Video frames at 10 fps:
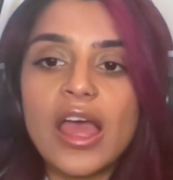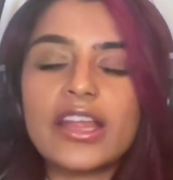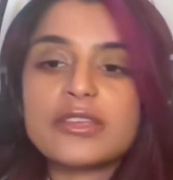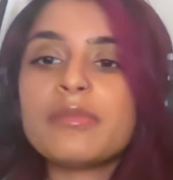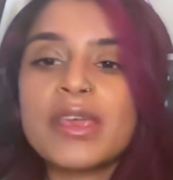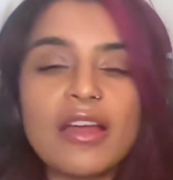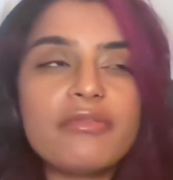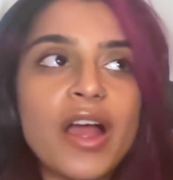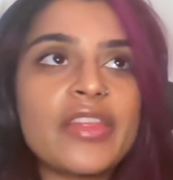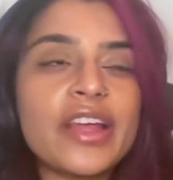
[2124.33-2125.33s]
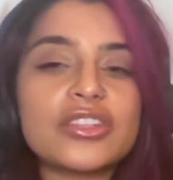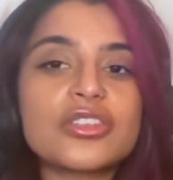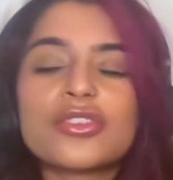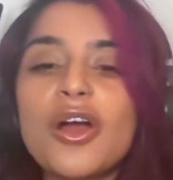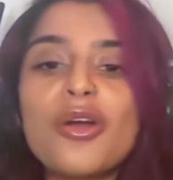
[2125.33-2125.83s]
And to me, I find that
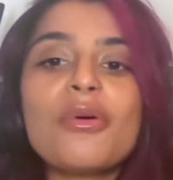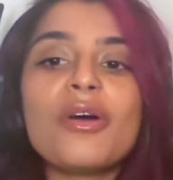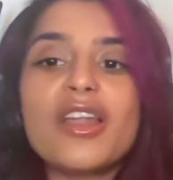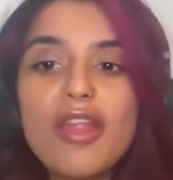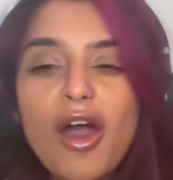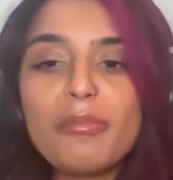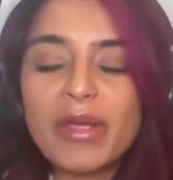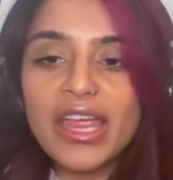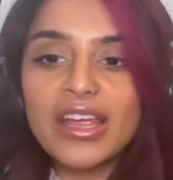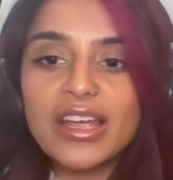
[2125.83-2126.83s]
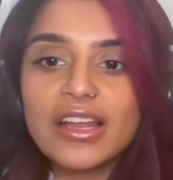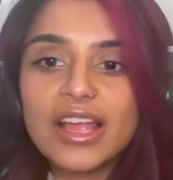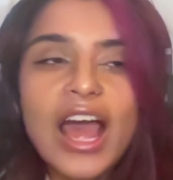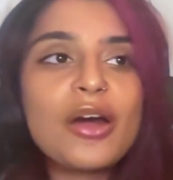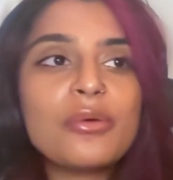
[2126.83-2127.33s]
so alarming.
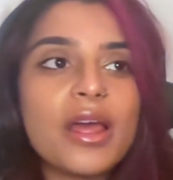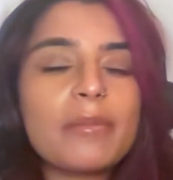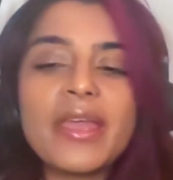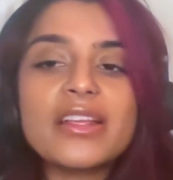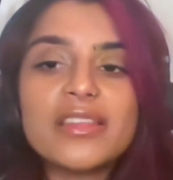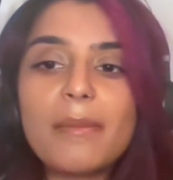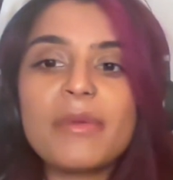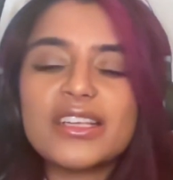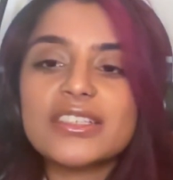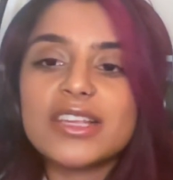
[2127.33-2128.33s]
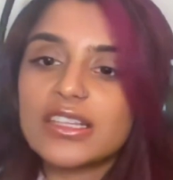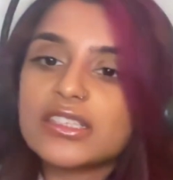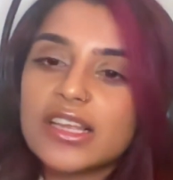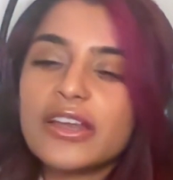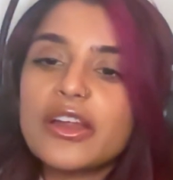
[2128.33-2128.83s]
Like how, like make that make
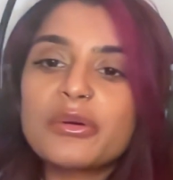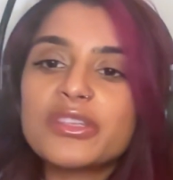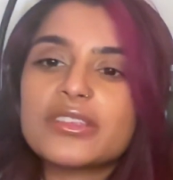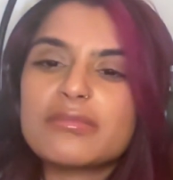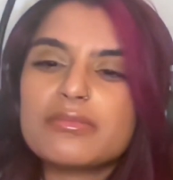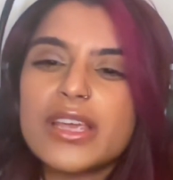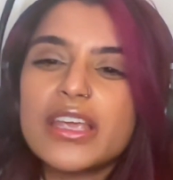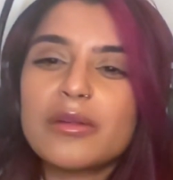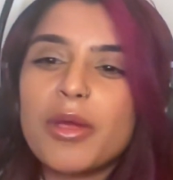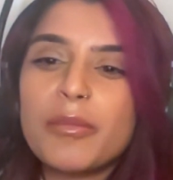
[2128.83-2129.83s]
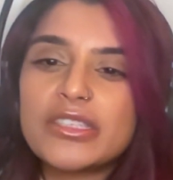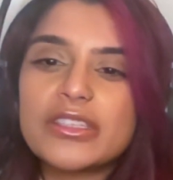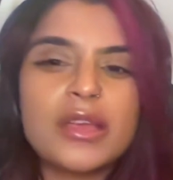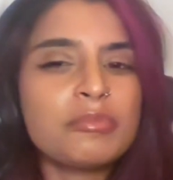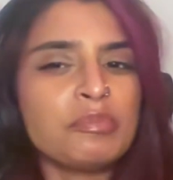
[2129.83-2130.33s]
sense? And no one's taken a moment
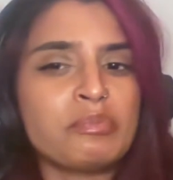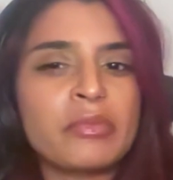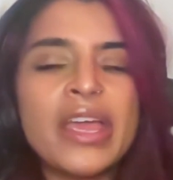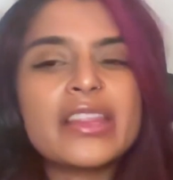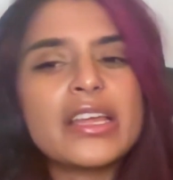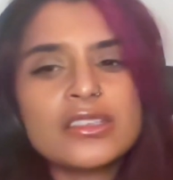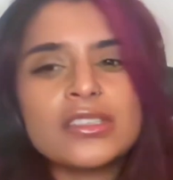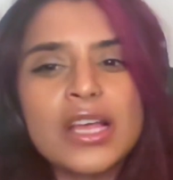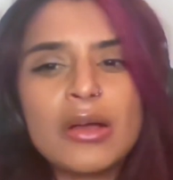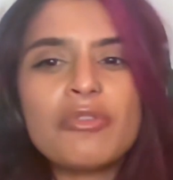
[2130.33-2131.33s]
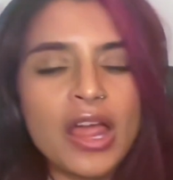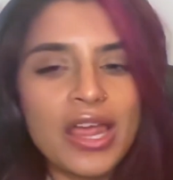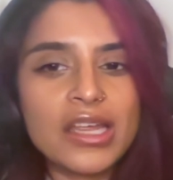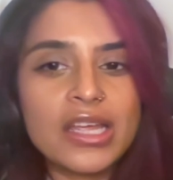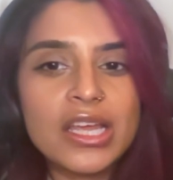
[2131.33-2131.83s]
to think, that doesn't sound
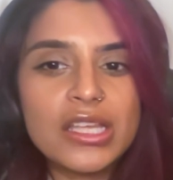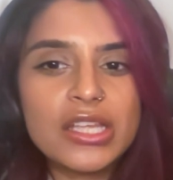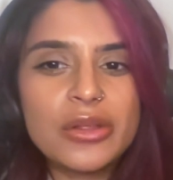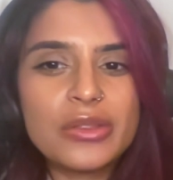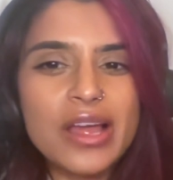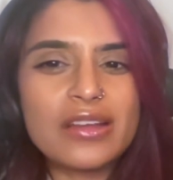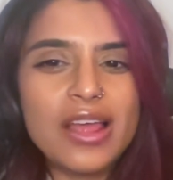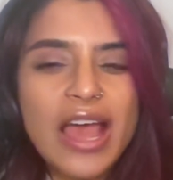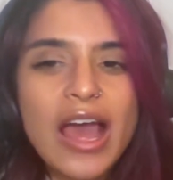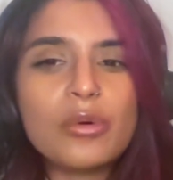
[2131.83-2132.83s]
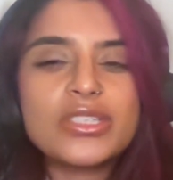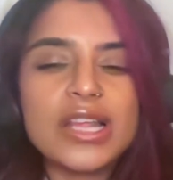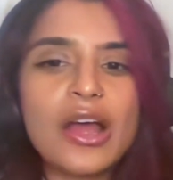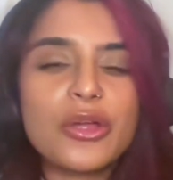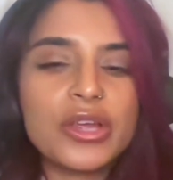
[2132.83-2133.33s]
right. You know, that like, how is
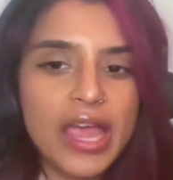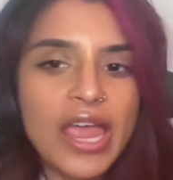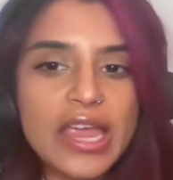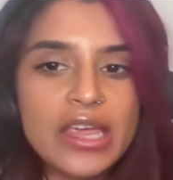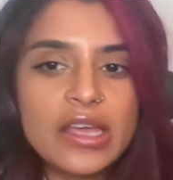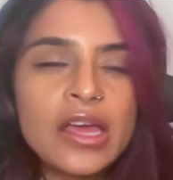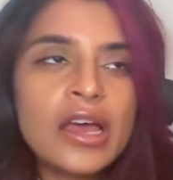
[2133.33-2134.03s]
that okay?